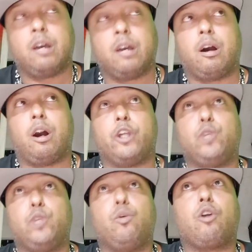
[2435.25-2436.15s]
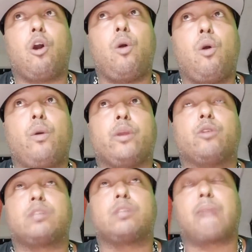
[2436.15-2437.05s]
You will go,
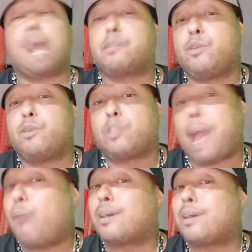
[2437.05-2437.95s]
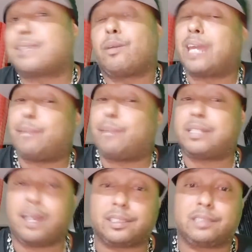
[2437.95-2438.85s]
some cops abuse the power because they know they can't be
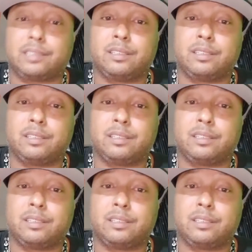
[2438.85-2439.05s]
touched.